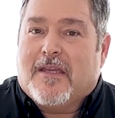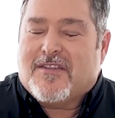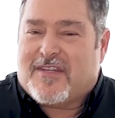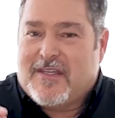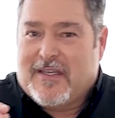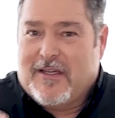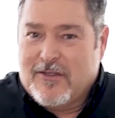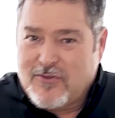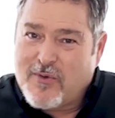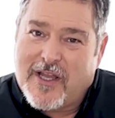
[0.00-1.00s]
See,
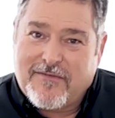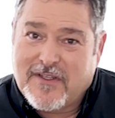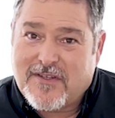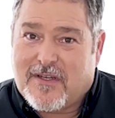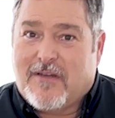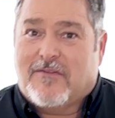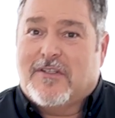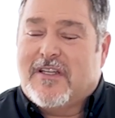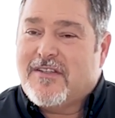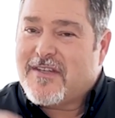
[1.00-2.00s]
here's what I've discovered
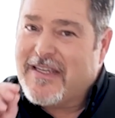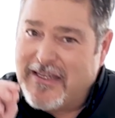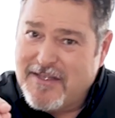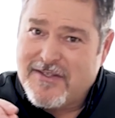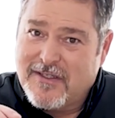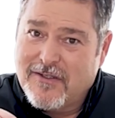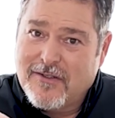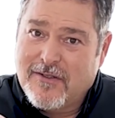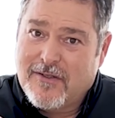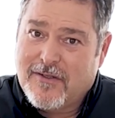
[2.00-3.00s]
it's
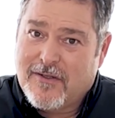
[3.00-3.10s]
easier